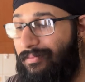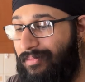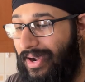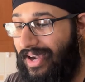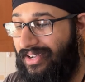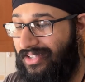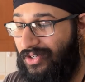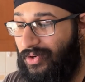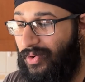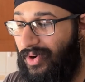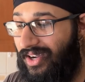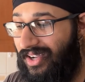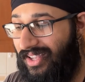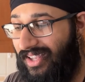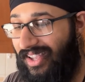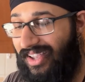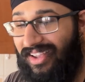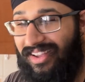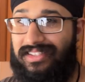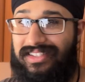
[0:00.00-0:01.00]
back to
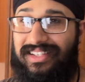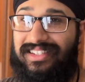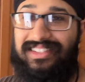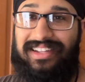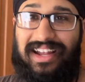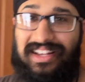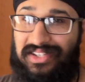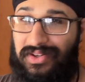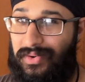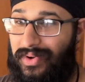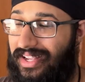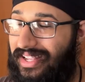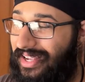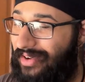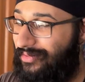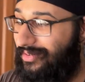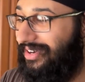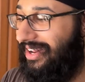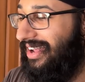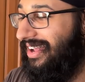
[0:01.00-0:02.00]
working 6 days a week
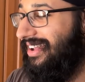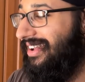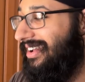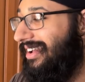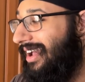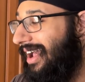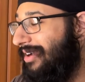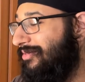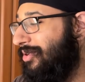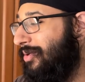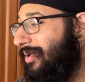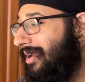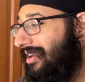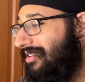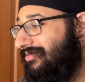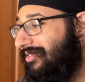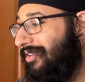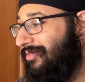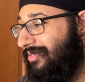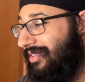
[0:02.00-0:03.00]
every day, every week
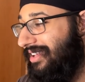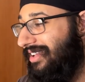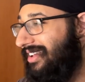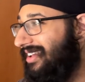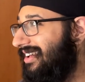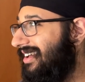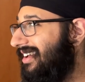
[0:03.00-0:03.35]
roughly.